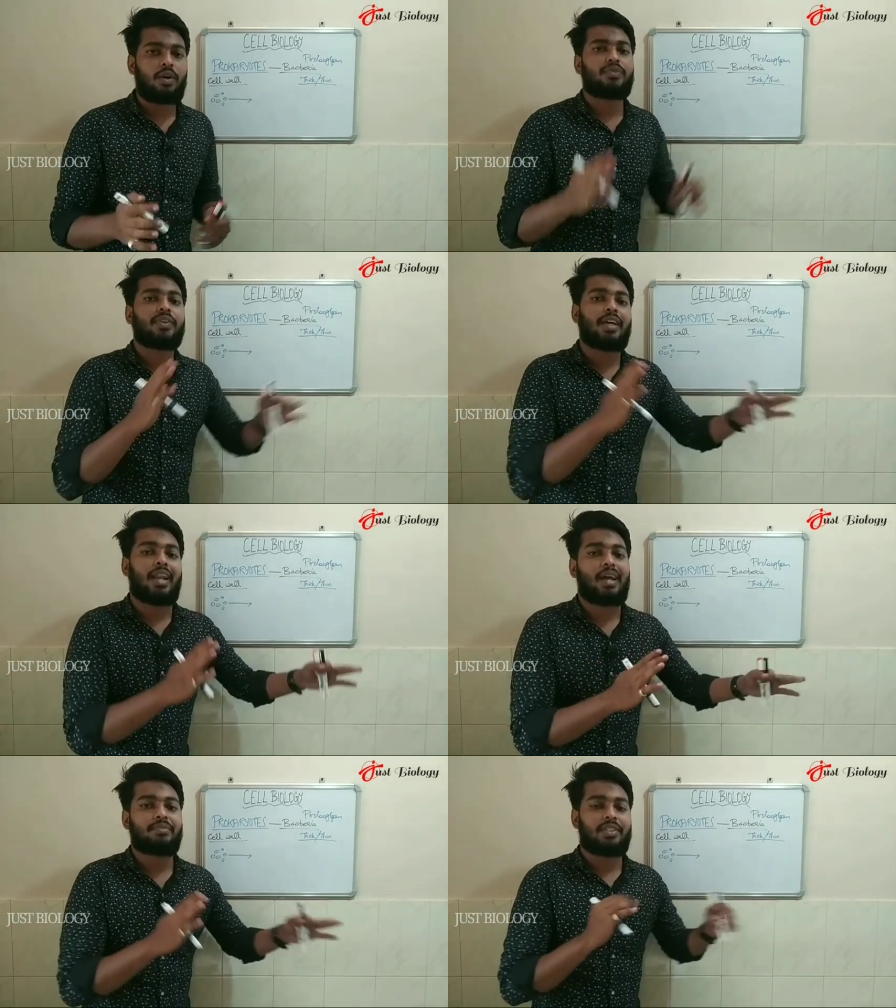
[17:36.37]
of
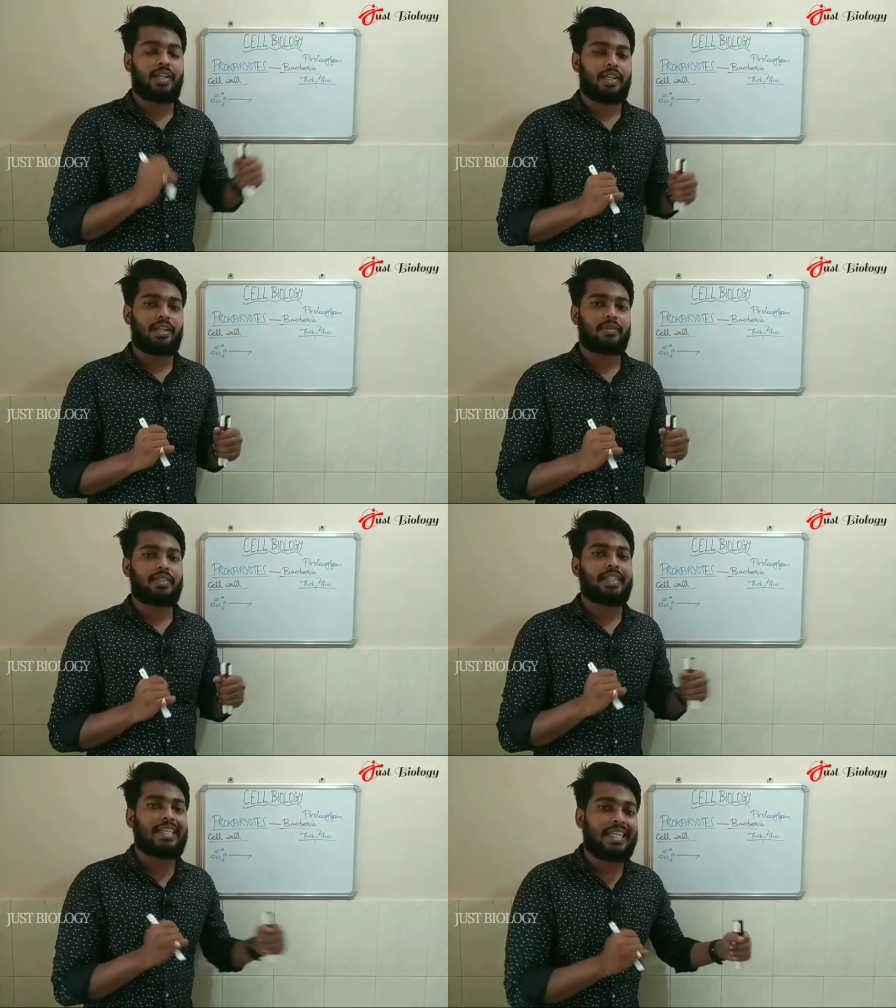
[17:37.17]
gram staining
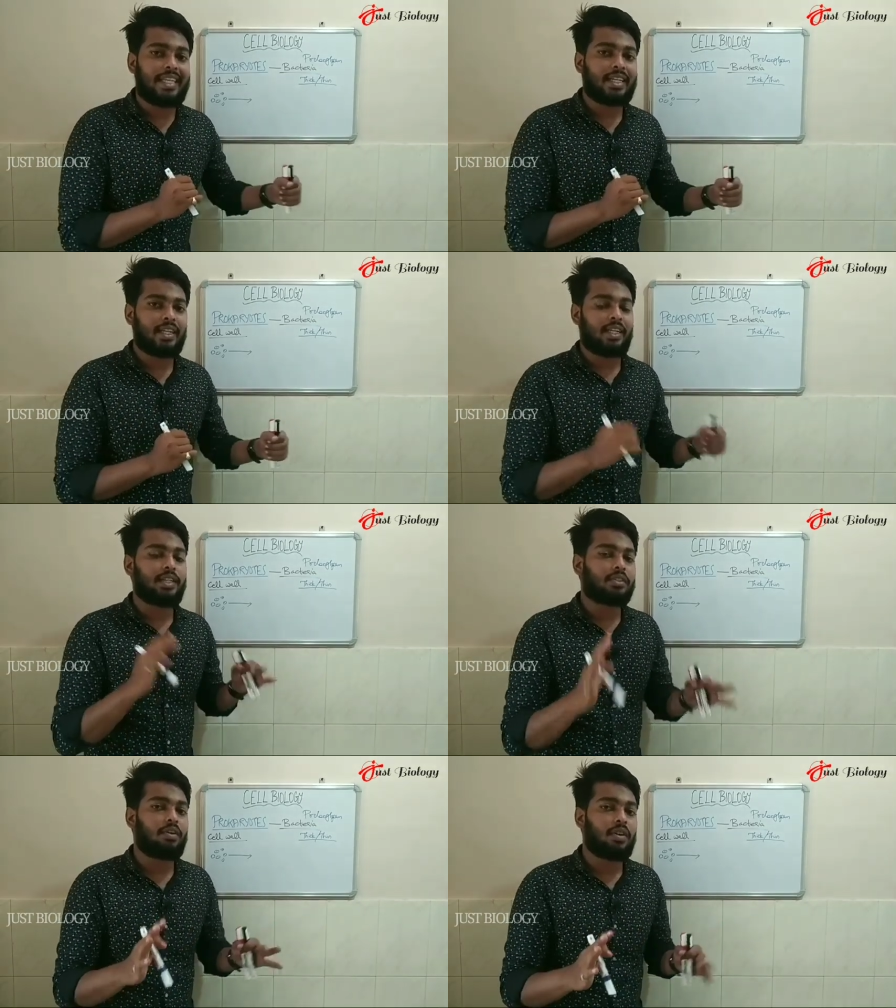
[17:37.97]
technique
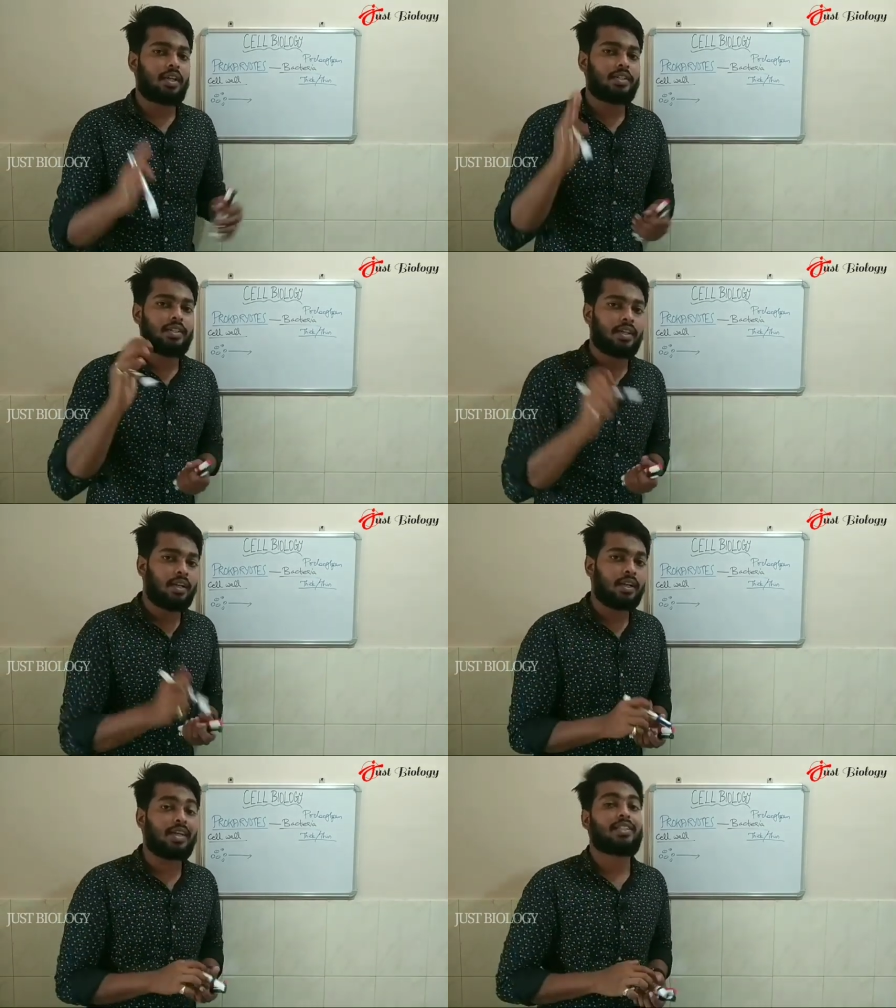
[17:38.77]
is called as
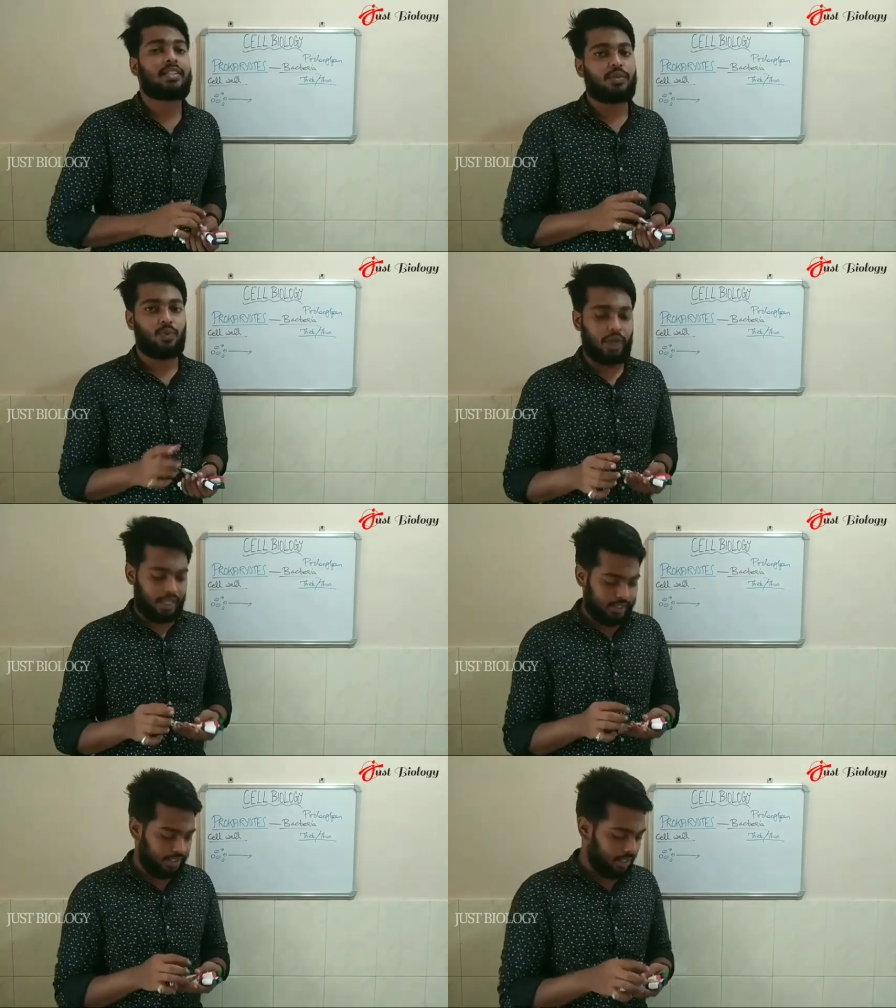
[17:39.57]
crystal
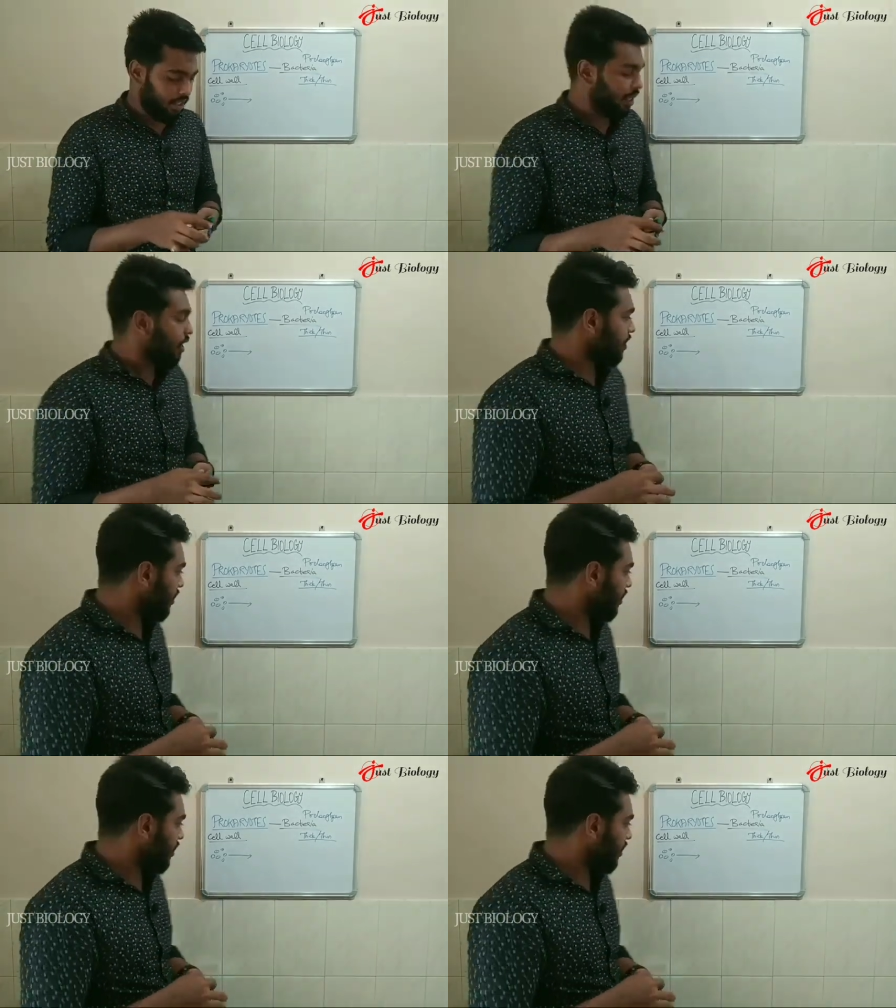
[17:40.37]
violet. The